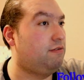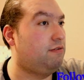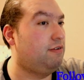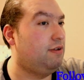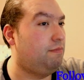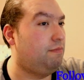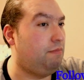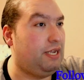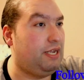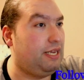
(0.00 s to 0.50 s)

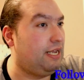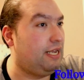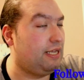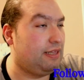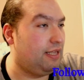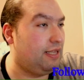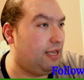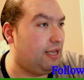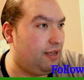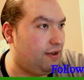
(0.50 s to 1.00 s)
meaning
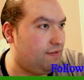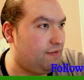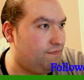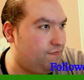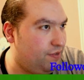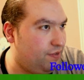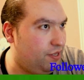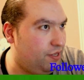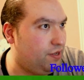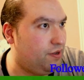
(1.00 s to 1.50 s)
that,
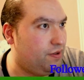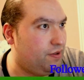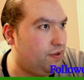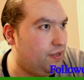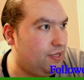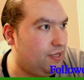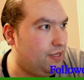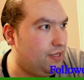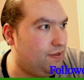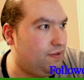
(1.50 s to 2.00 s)

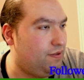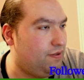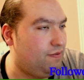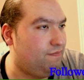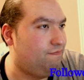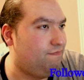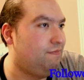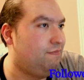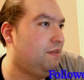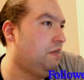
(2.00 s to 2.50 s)

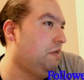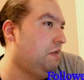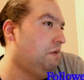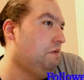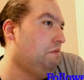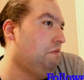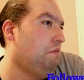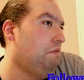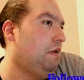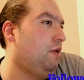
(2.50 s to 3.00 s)

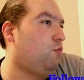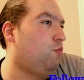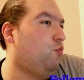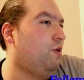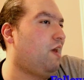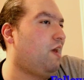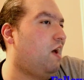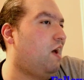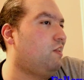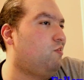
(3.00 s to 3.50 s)
it would
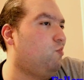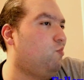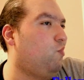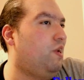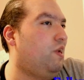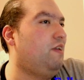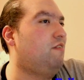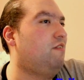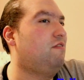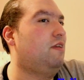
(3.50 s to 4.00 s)
not do
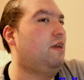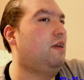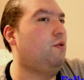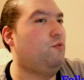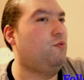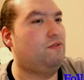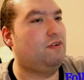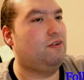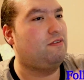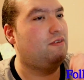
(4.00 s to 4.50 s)
anything. It would
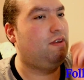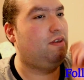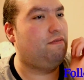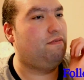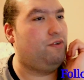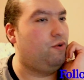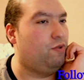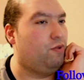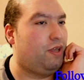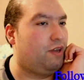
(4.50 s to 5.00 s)
just give you
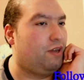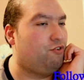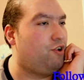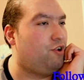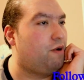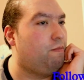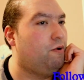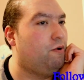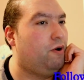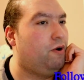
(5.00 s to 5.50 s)
like check
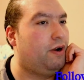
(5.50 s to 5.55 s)
mark.